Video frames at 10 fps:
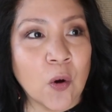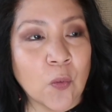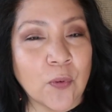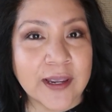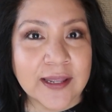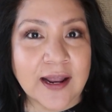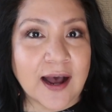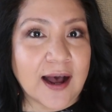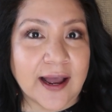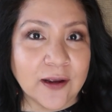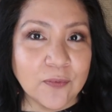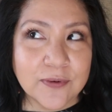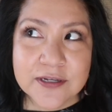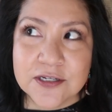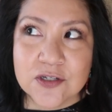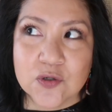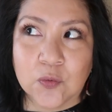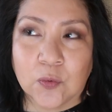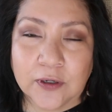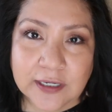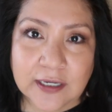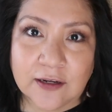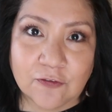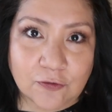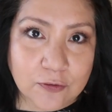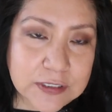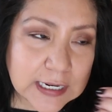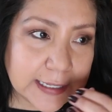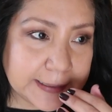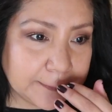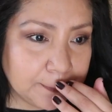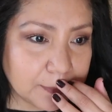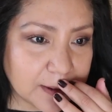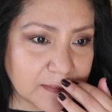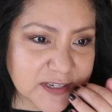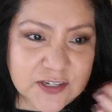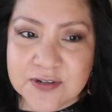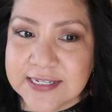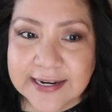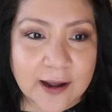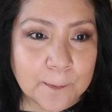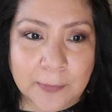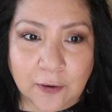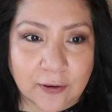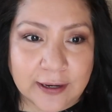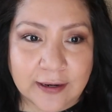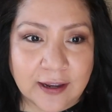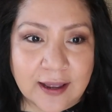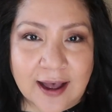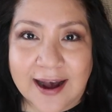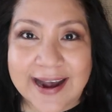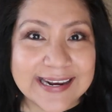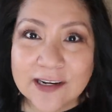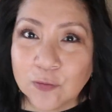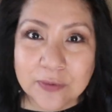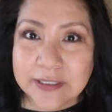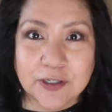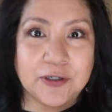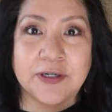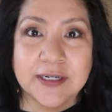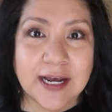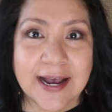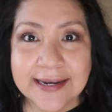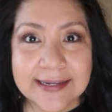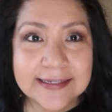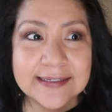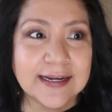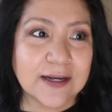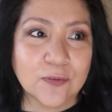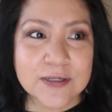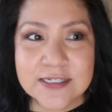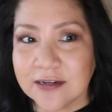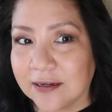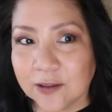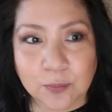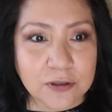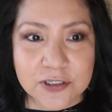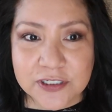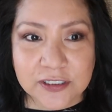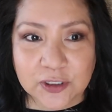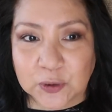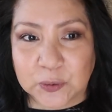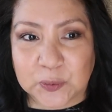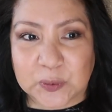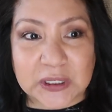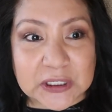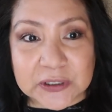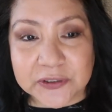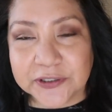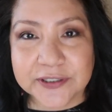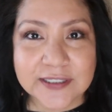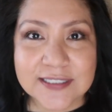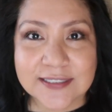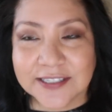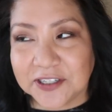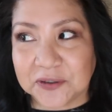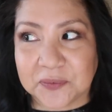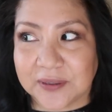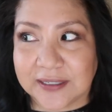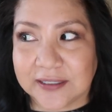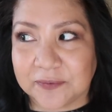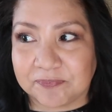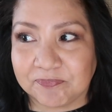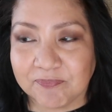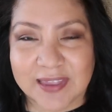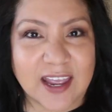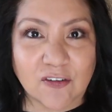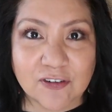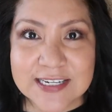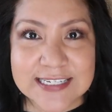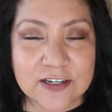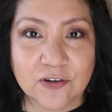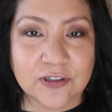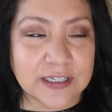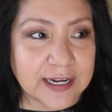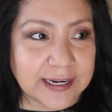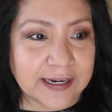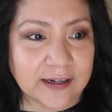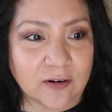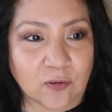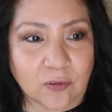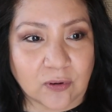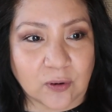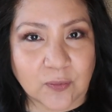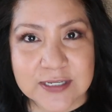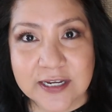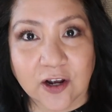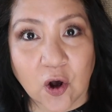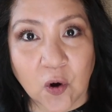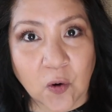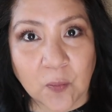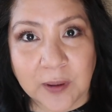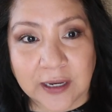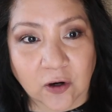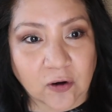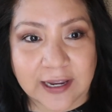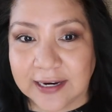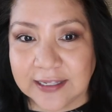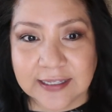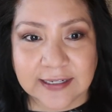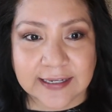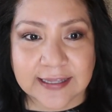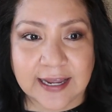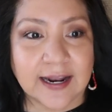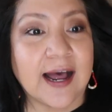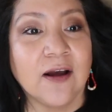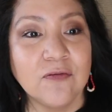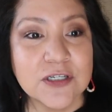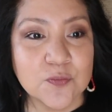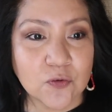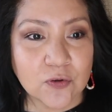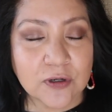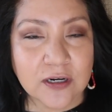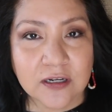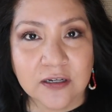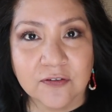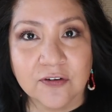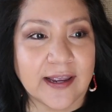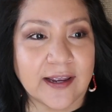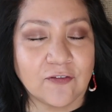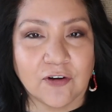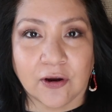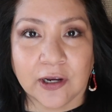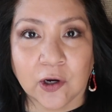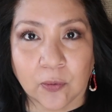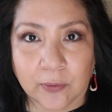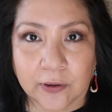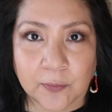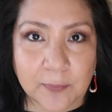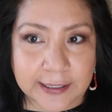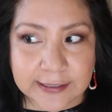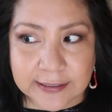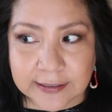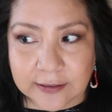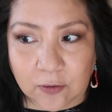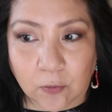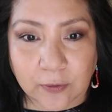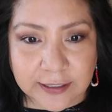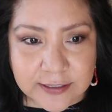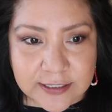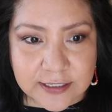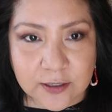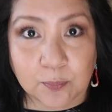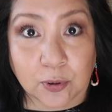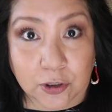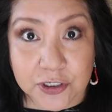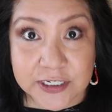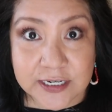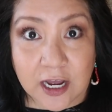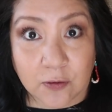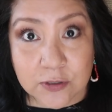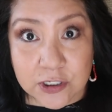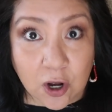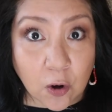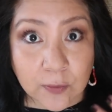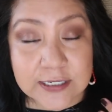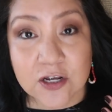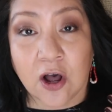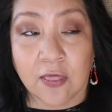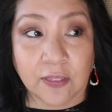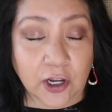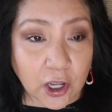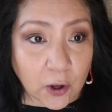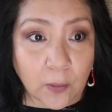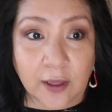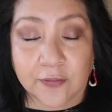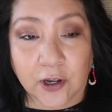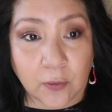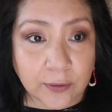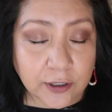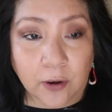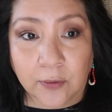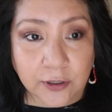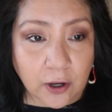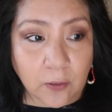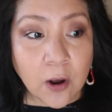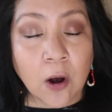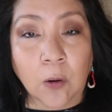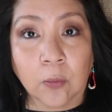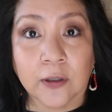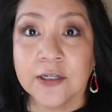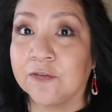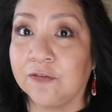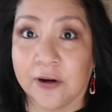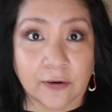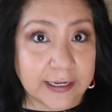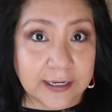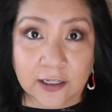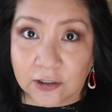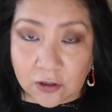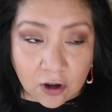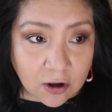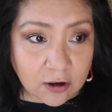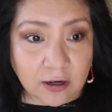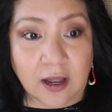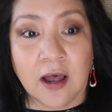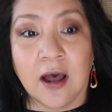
when I was working full time, um, as soon as I got married, I didn't really cook. I didn't, I was not a person who cooked, you know, um, every single night or was like a homemaker or anything like that. I was more of a very career minded oriented person. I was always on the go, on the go, on the go, on the go. Worked very long,